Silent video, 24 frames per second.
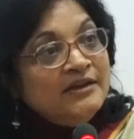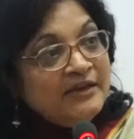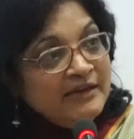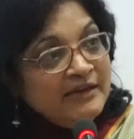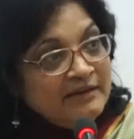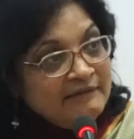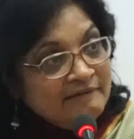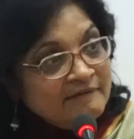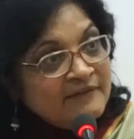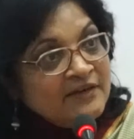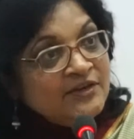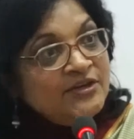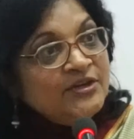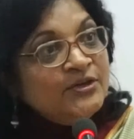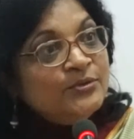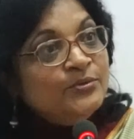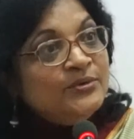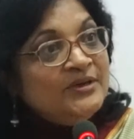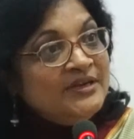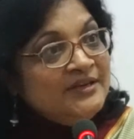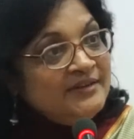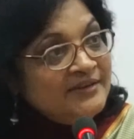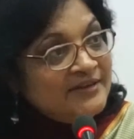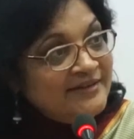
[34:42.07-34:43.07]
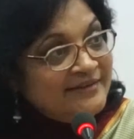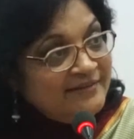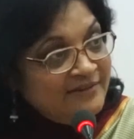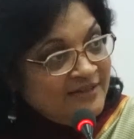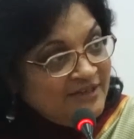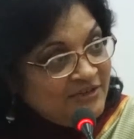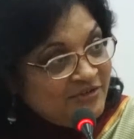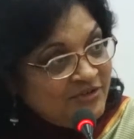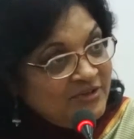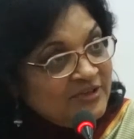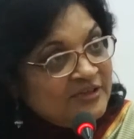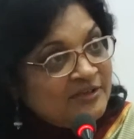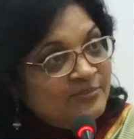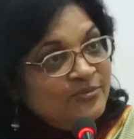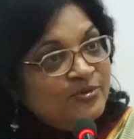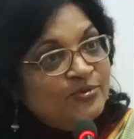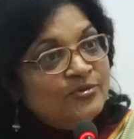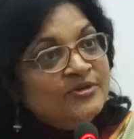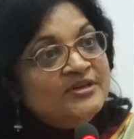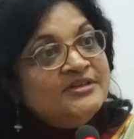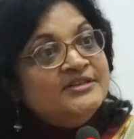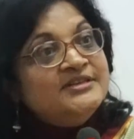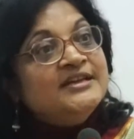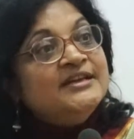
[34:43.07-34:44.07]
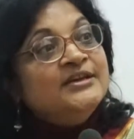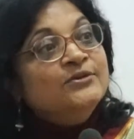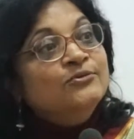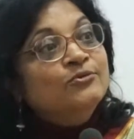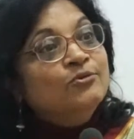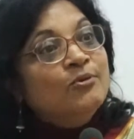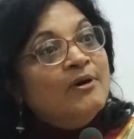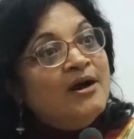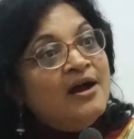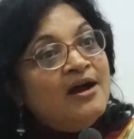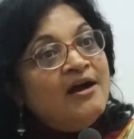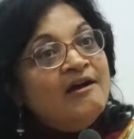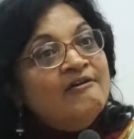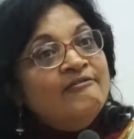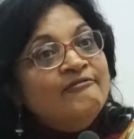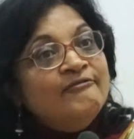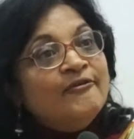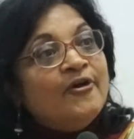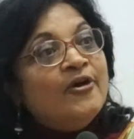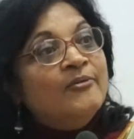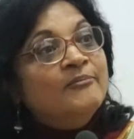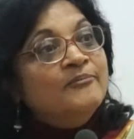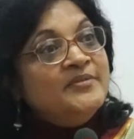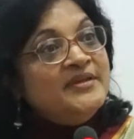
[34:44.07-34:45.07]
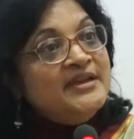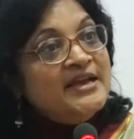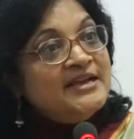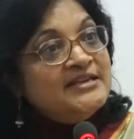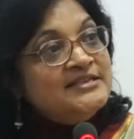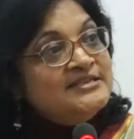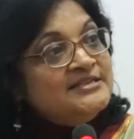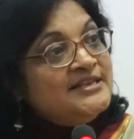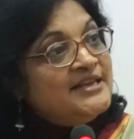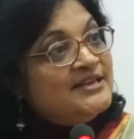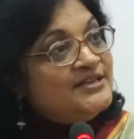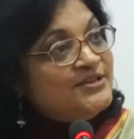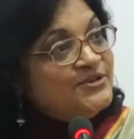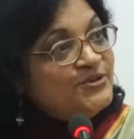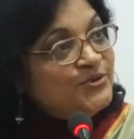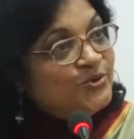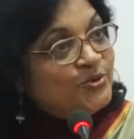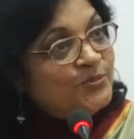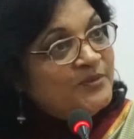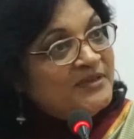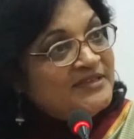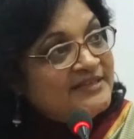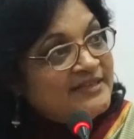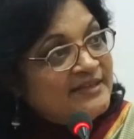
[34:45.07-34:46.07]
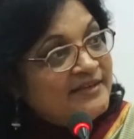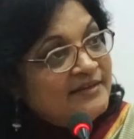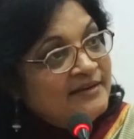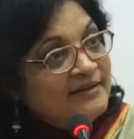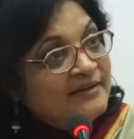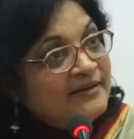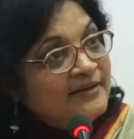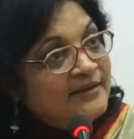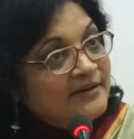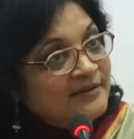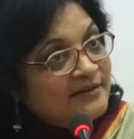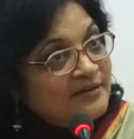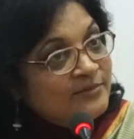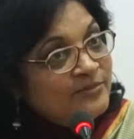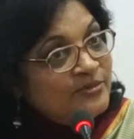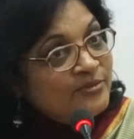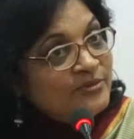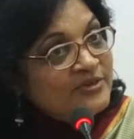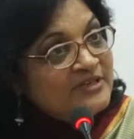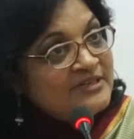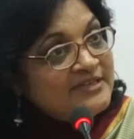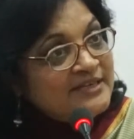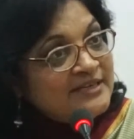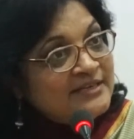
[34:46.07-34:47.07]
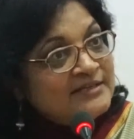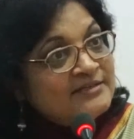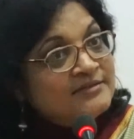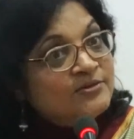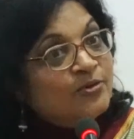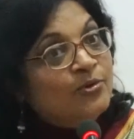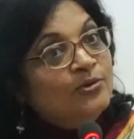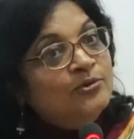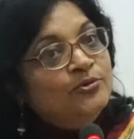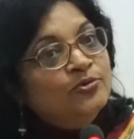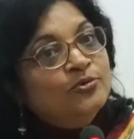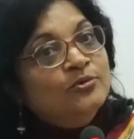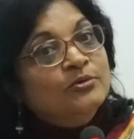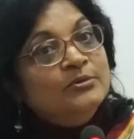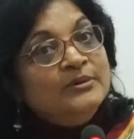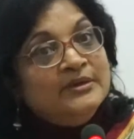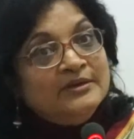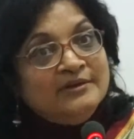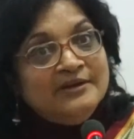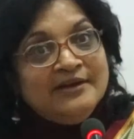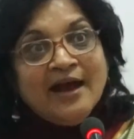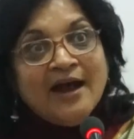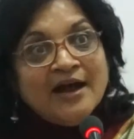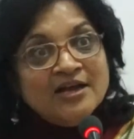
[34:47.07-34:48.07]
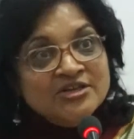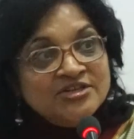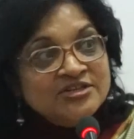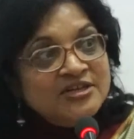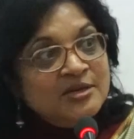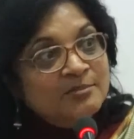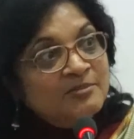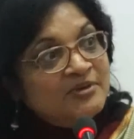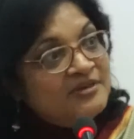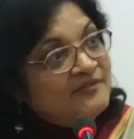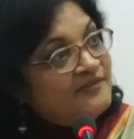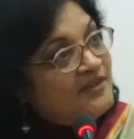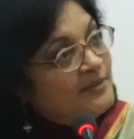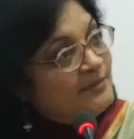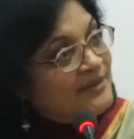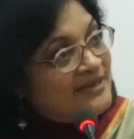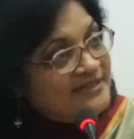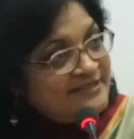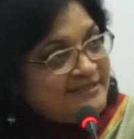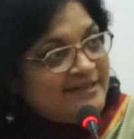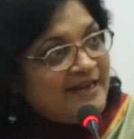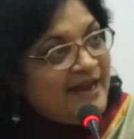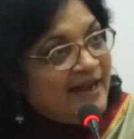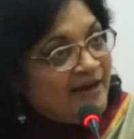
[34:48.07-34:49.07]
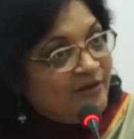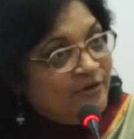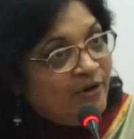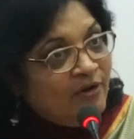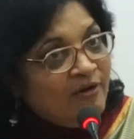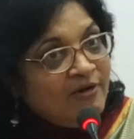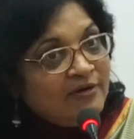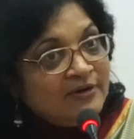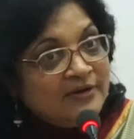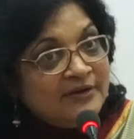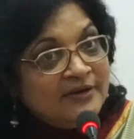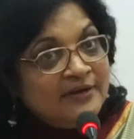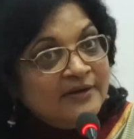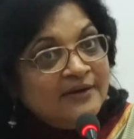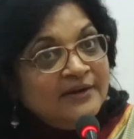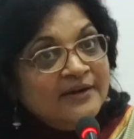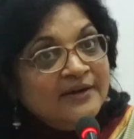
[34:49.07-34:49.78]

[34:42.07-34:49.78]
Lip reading: in the teaching community who are from the SC, ST, OBC communities, although large numbers of them are still ad hoc.